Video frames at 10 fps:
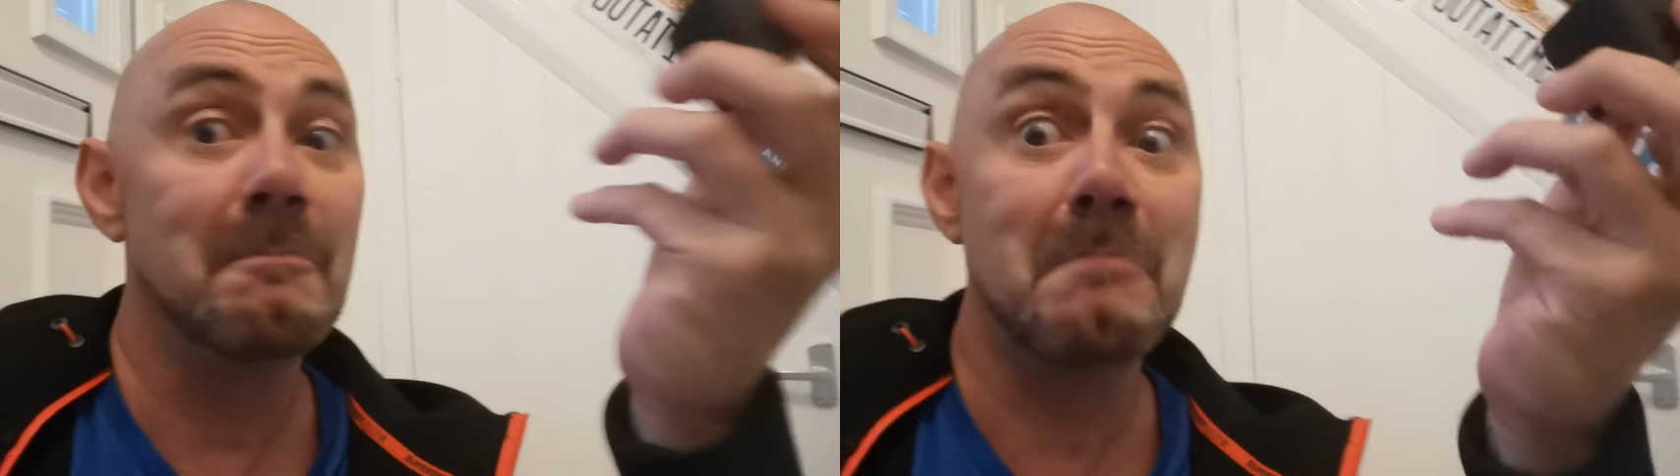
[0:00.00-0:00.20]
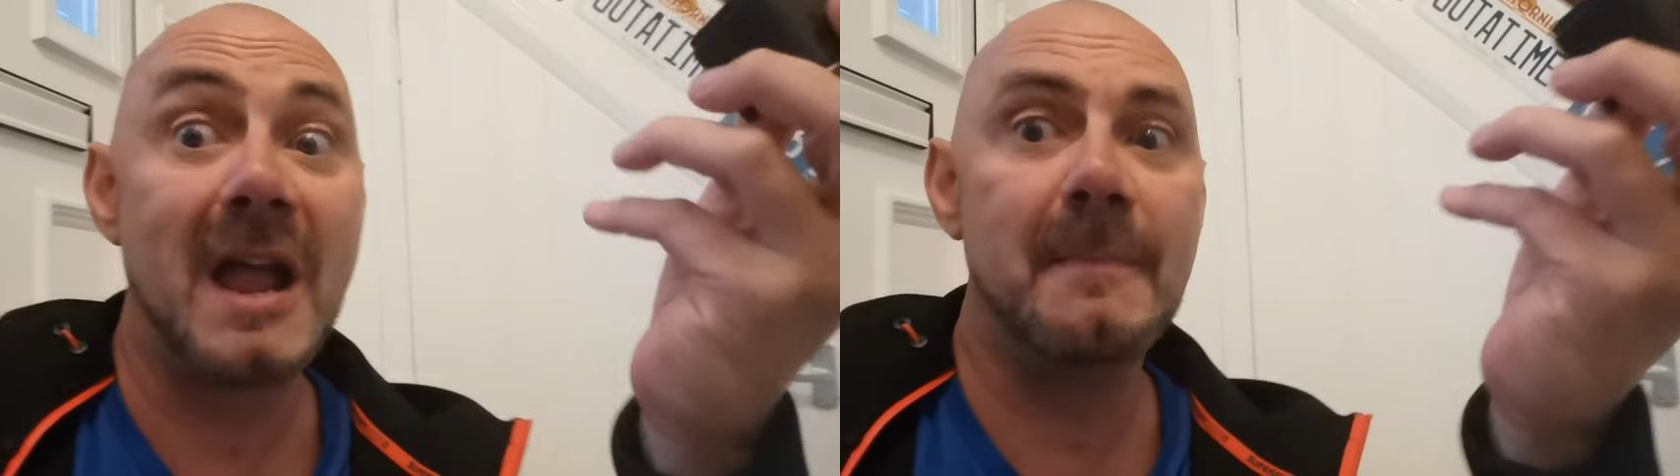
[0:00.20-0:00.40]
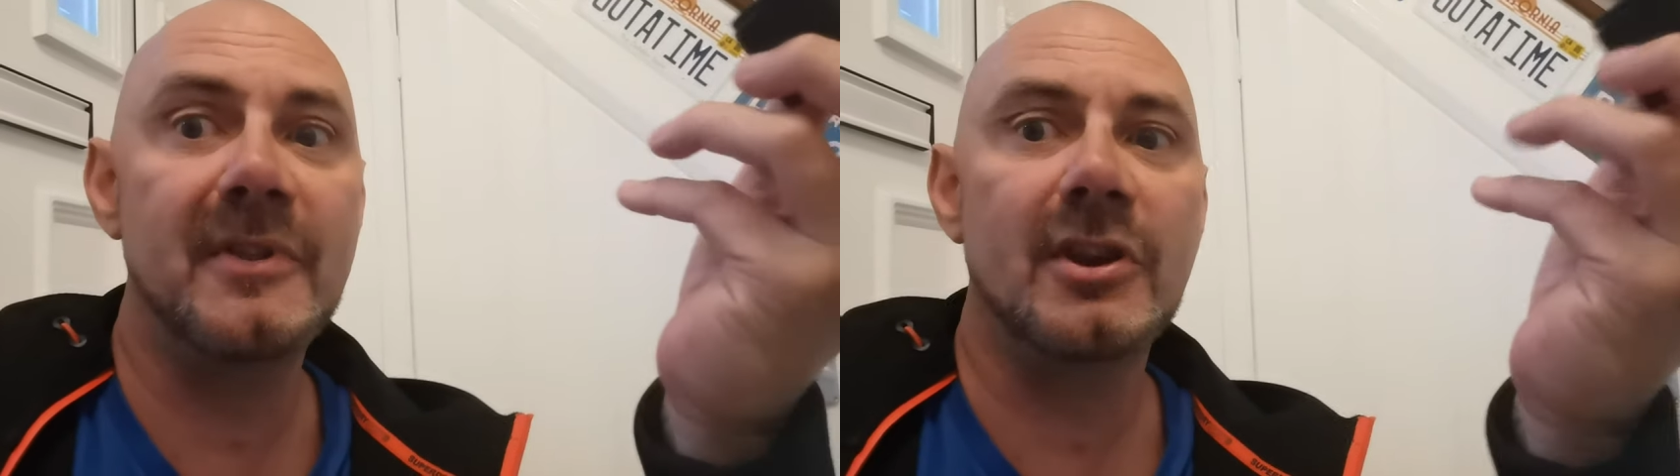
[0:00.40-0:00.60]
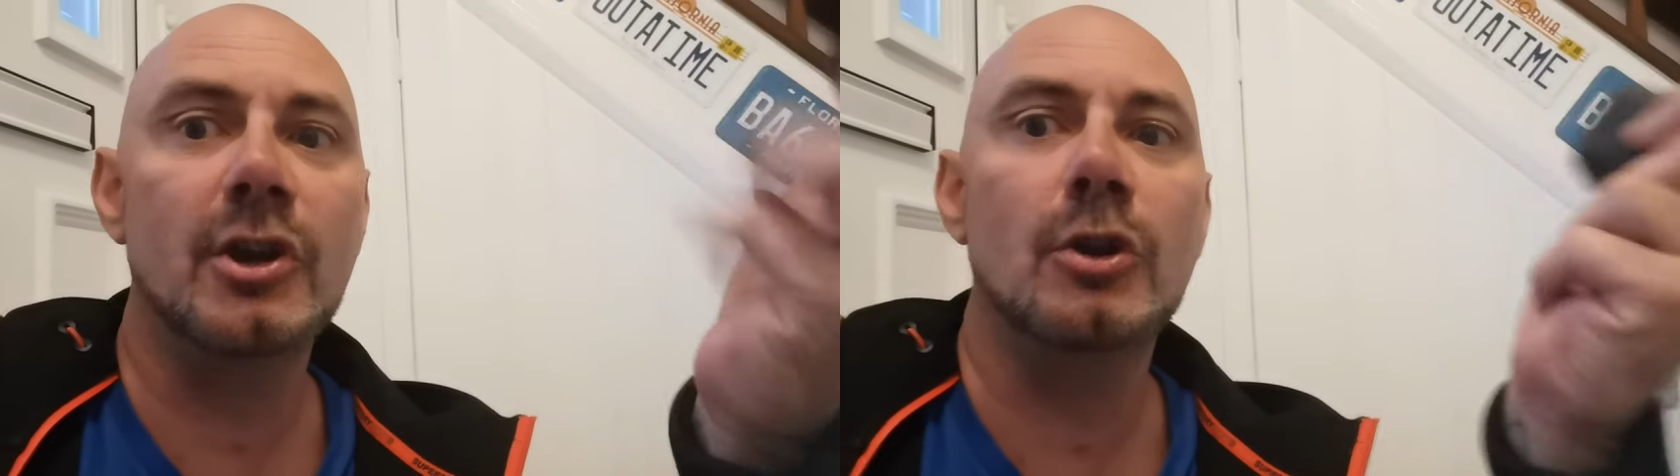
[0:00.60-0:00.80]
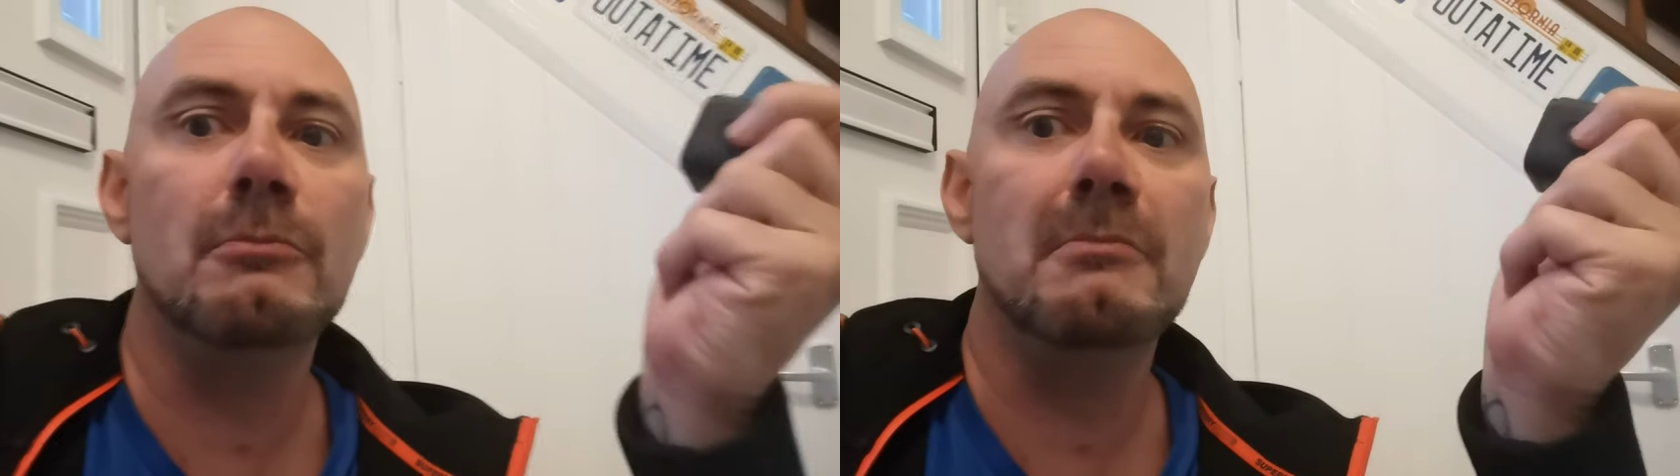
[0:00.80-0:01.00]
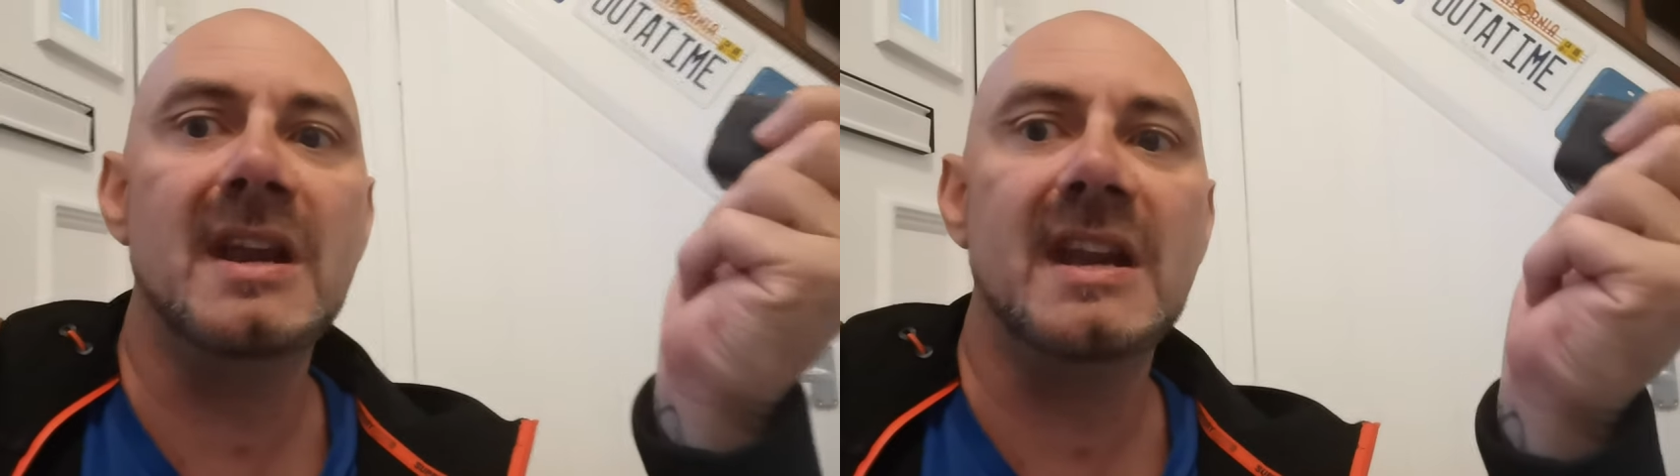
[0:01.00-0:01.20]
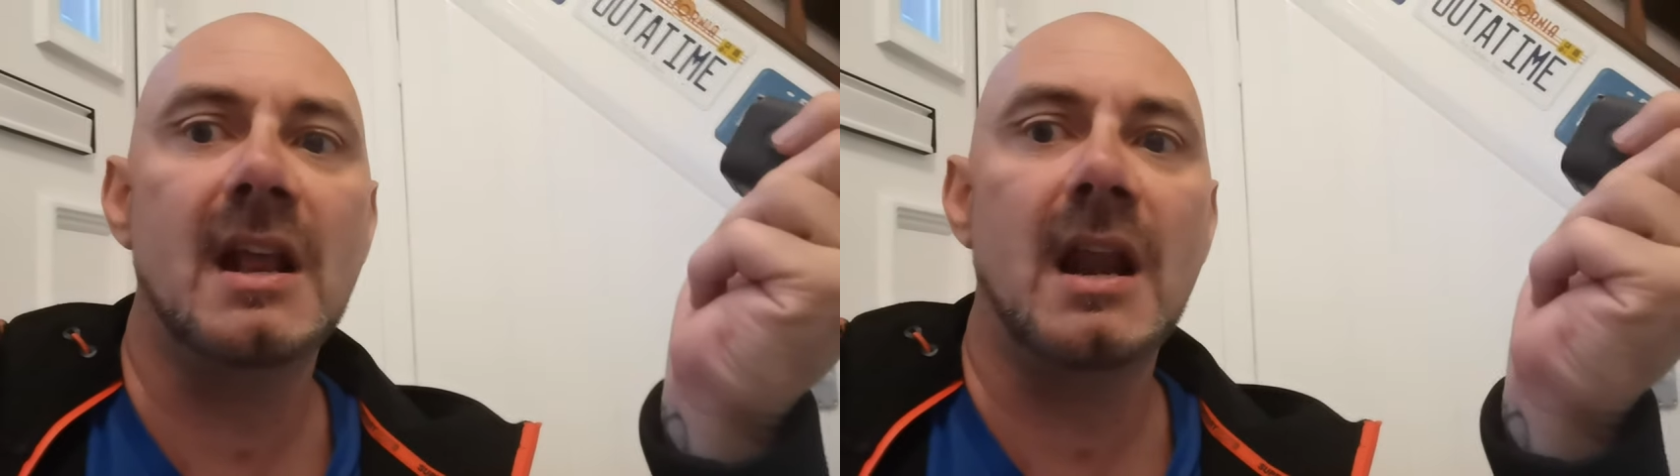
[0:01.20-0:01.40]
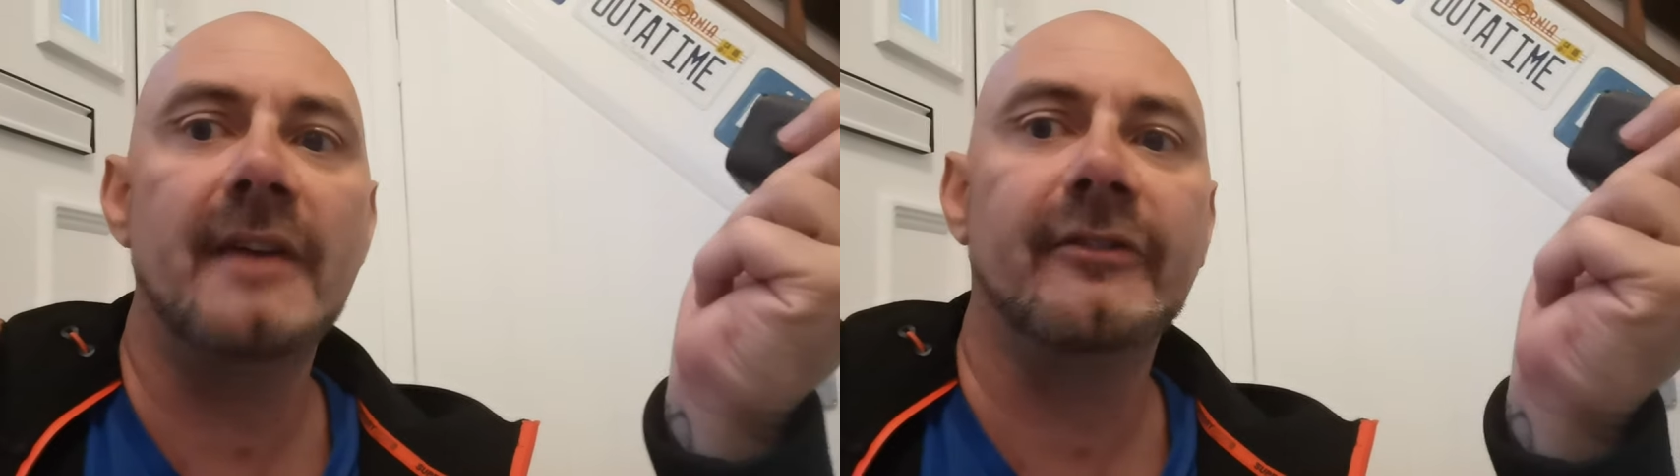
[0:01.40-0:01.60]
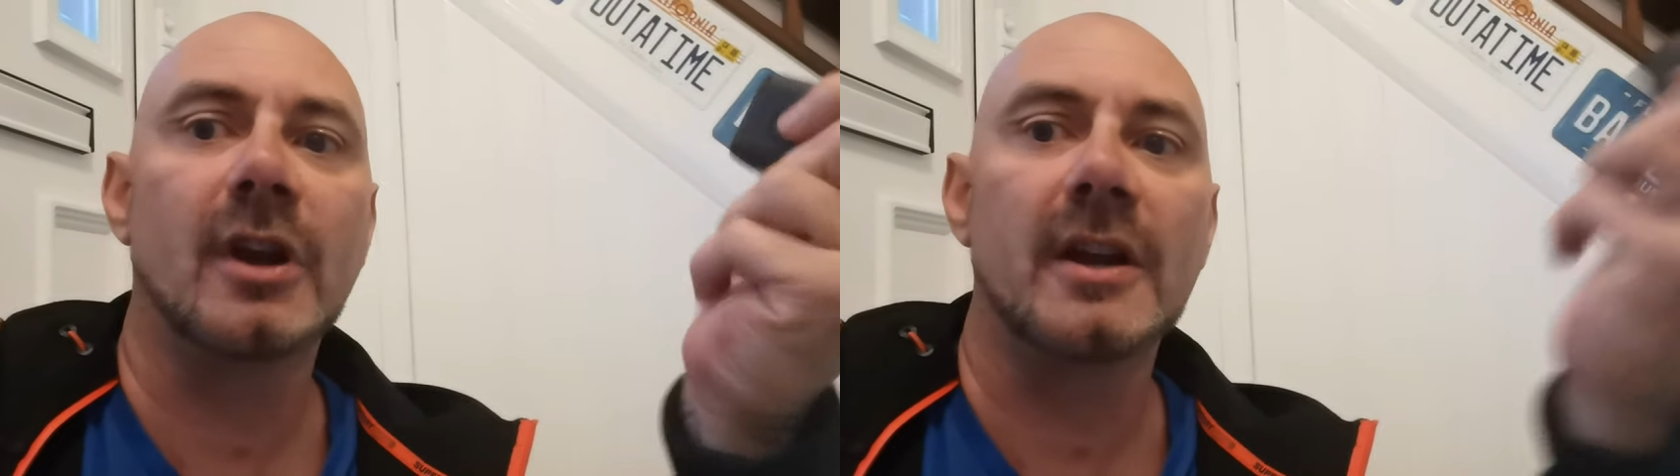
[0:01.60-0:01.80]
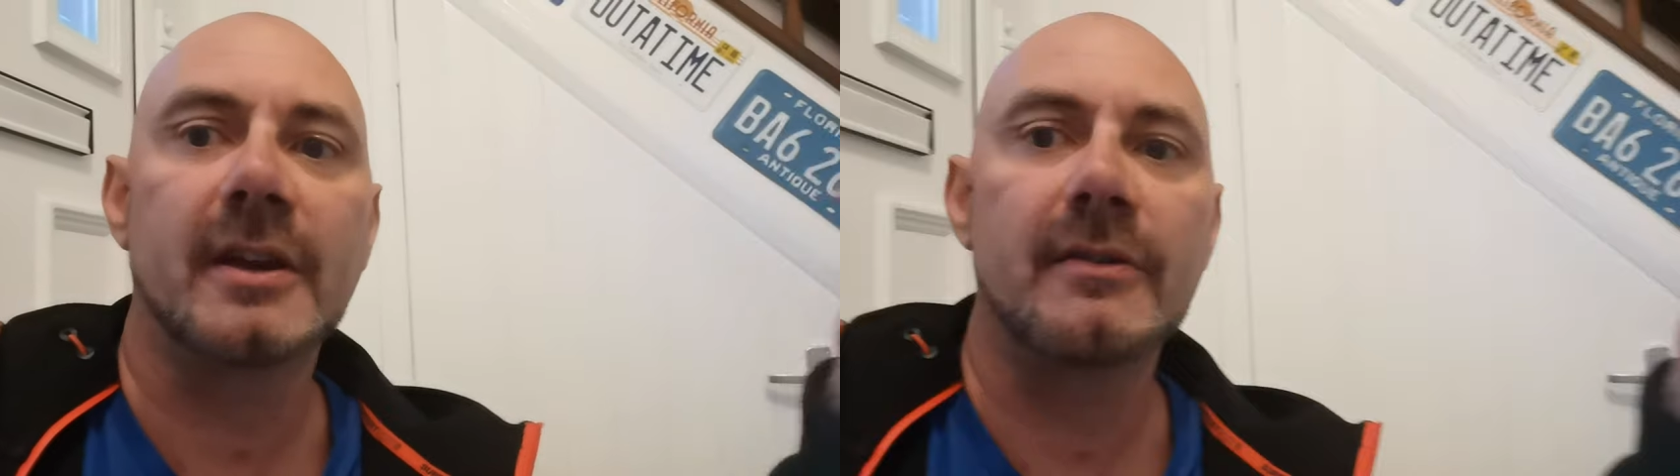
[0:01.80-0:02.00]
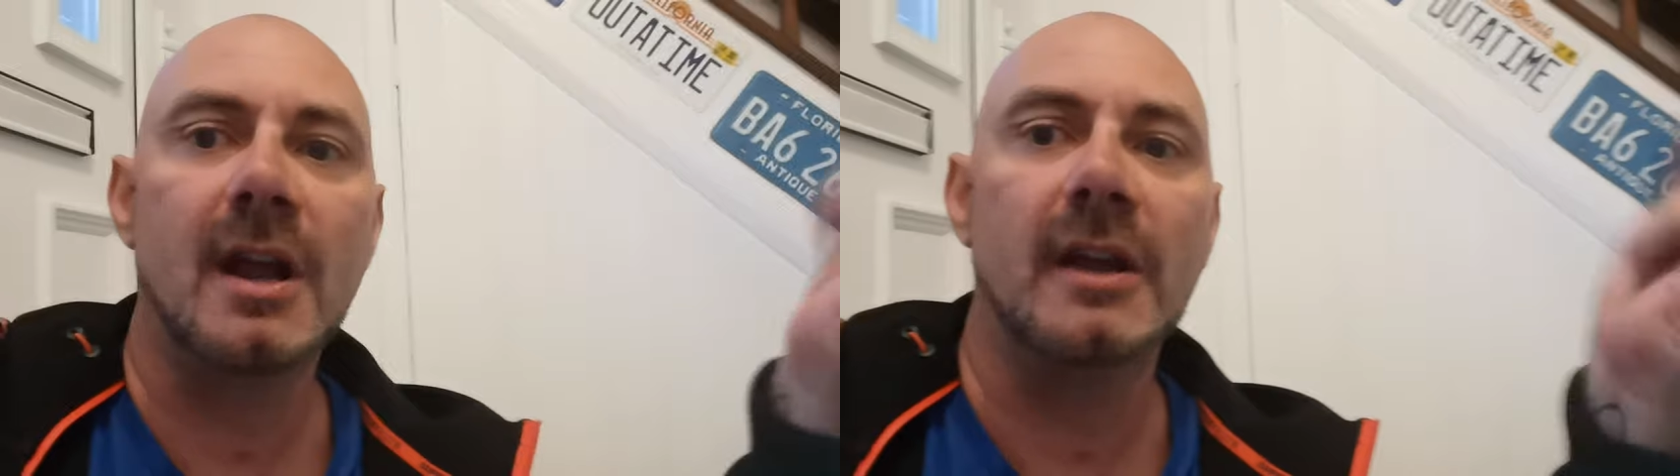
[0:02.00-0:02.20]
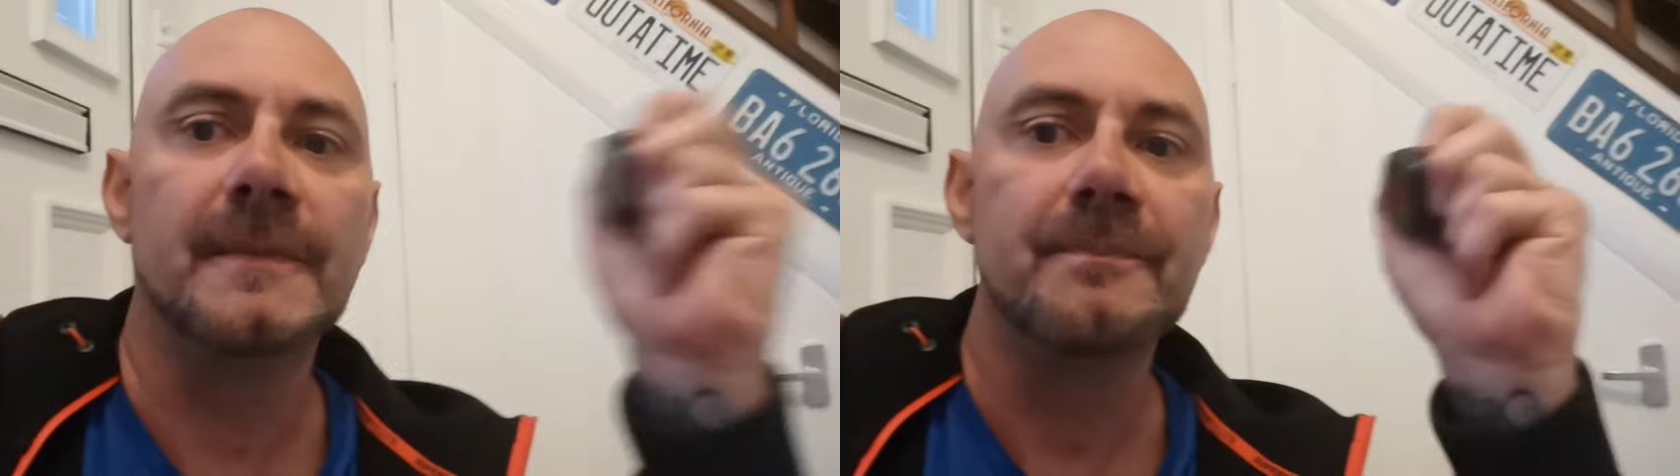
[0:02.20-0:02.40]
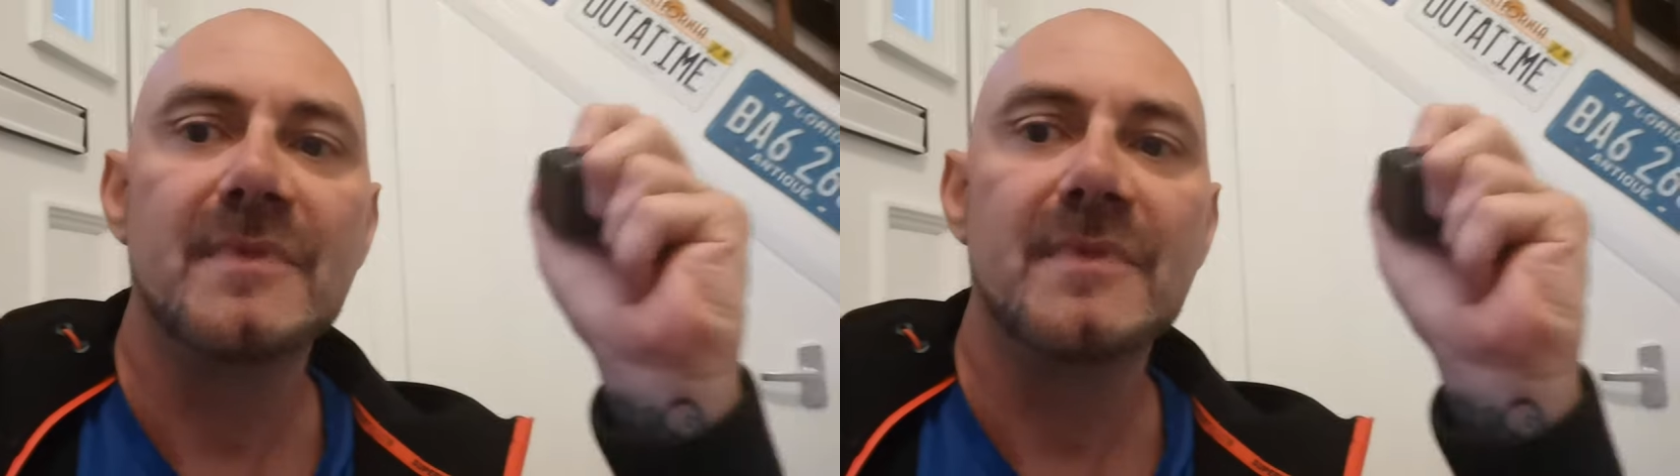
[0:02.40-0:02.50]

maybe the new Mini 11, I don't know.